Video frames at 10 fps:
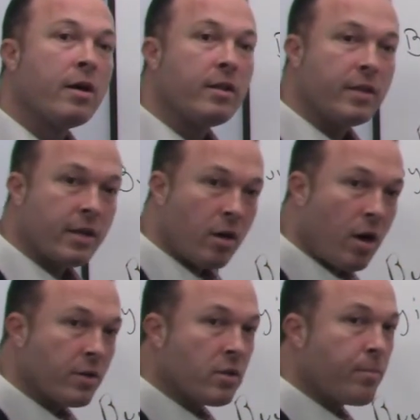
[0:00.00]
that it
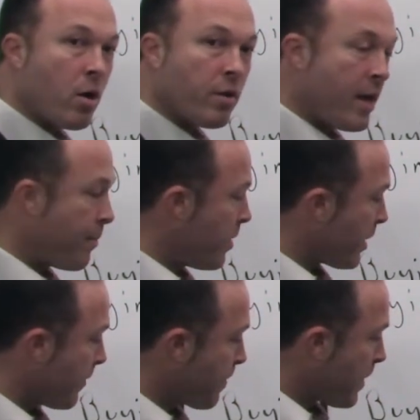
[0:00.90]
costs to borrow that money.
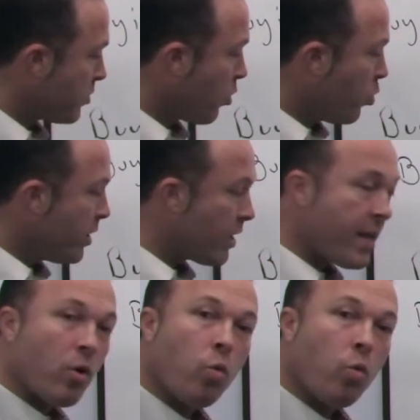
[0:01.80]
So really that